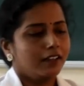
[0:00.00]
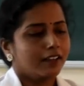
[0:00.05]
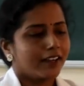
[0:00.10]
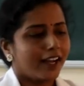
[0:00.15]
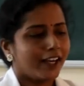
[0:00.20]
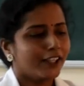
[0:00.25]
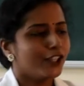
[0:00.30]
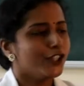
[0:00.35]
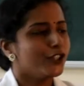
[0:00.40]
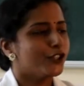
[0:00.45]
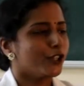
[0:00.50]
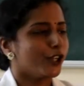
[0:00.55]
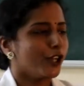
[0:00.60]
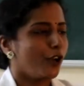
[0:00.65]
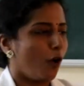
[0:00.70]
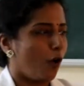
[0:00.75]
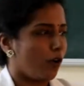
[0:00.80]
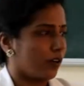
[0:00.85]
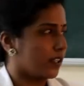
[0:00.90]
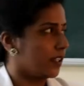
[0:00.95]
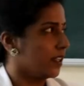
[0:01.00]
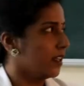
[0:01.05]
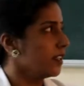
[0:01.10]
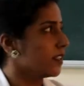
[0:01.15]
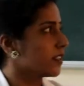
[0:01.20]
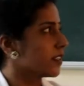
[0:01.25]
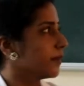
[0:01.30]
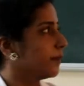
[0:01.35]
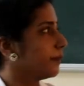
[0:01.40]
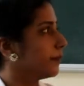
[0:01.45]
cut injury
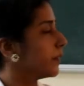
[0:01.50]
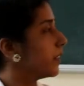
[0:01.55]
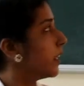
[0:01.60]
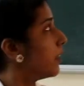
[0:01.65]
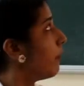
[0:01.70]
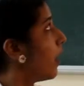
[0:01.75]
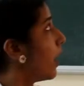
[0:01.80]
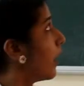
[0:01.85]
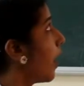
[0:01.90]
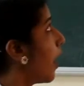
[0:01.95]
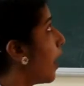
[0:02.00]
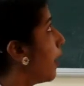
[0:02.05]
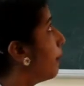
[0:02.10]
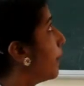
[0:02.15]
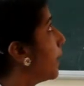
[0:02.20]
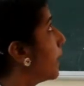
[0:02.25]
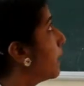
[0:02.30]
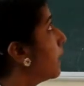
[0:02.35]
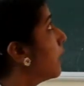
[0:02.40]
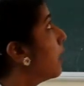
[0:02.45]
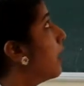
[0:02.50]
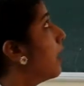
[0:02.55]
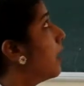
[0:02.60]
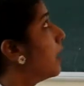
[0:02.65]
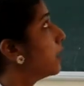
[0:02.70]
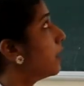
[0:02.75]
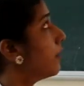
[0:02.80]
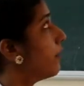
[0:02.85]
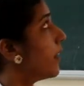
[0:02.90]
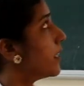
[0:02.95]
occurs, then what happens?
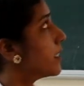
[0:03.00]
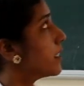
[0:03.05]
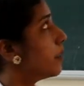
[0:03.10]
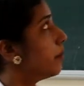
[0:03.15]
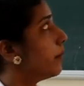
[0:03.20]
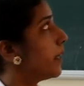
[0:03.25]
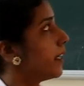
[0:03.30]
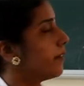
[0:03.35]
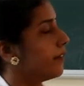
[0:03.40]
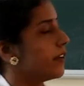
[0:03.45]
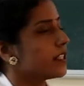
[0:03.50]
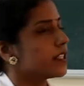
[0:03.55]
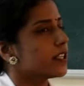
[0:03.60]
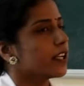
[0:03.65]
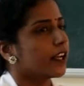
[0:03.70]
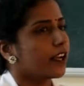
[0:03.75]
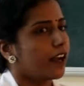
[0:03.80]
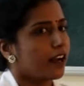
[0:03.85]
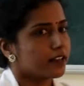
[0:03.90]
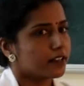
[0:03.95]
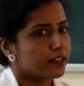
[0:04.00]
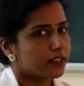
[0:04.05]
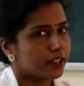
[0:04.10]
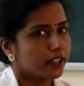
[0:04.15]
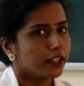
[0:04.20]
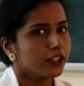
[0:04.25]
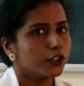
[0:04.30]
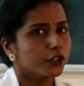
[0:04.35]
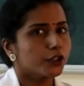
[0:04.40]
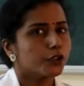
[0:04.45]
The blood vessel
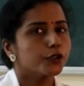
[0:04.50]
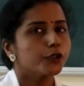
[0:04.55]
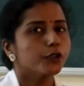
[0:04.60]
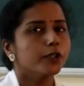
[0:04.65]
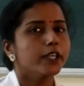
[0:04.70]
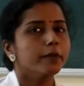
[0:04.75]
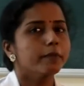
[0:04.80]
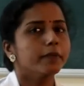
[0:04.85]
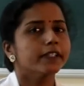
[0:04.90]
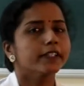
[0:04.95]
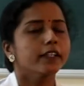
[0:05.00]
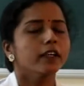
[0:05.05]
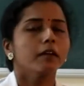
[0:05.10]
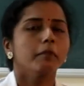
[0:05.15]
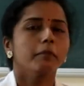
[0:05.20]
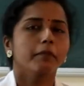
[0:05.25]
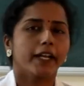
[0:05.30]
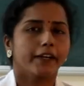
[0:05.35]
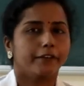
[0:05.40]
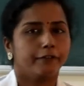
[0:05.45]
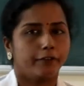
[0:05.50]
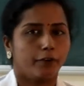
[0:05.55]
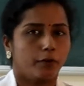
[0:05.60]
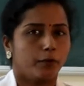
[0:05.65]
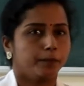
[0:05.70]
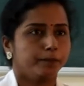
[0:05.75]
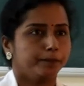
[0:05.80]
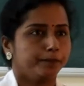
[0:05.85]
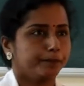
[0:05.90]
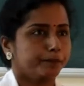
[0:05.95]
constrict to limit the blood
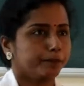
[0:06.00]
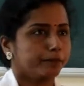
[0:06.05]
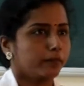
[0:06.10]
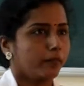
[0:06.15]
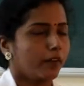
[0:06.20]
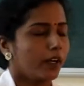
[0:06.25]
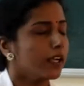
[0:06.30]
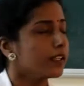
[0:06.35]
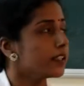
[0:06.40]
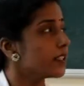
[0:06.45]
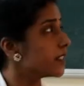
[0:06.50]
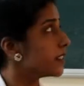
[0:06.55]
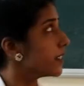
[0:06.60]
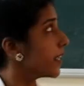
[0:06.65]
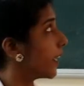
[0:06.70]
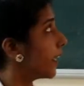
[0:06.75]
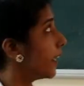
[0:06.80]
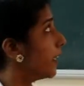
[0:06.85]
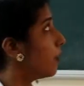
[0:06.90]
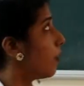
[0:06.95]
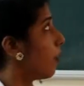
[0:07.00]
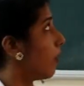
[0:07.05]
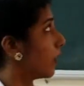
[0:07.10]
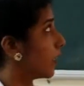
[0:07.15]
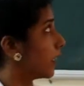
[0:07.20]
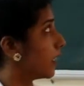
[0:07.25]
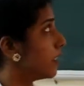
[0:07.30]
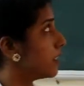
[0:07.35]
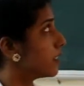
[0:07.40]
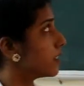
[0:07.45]
flow. And the second
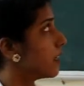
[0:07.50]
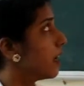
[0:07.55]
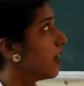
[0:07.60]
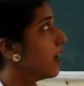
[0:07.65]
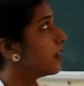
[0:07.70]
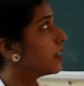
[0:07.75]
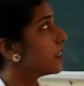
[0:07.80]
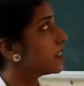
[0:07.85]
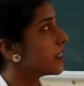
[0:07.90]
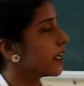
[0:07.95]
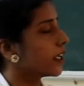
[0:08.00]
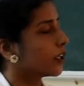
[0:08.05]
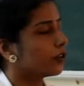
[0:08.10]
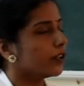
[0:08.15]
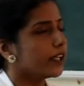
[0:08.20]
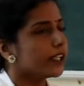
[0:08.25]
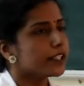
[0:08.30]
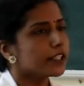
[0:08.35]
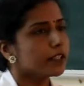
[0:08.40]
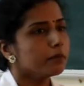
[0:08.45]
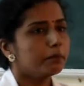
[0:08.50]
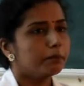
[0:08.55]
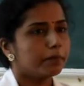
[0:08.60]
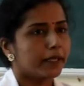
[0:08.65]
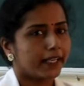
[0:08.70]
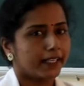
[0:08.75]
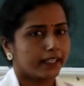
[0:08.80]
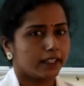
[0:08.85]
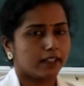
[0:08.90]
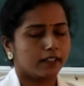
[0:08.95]
occurs the circulating
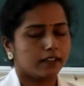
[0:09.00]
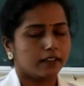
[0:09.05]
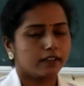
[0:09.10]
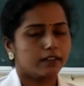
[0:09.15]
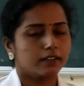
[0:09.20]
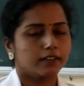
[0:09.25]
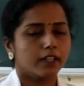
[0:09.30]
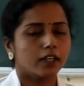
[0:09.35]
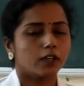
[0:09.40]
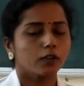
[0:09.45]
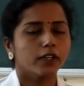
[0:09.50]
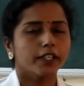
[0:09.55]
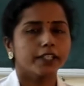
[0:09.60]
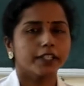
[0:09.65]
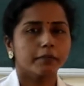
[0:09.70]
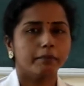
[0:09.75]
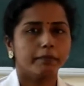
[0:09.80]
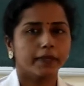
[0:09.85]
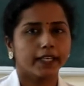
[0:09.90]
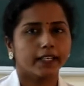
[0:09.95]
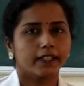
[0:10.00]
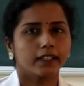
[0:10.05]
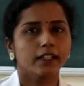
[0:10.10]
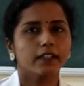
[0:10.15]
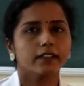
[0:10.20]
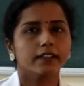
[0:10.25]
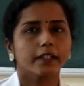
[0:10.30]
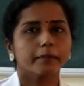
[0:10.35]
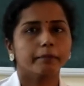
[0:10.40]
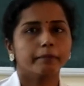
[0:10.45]

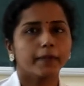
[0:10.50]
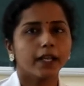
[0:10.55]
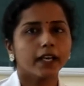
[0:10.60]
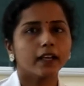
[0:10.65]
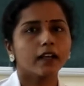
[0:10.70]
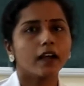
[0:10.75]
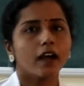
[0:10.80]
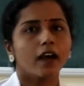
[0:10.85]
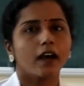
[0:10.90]
platelet that plug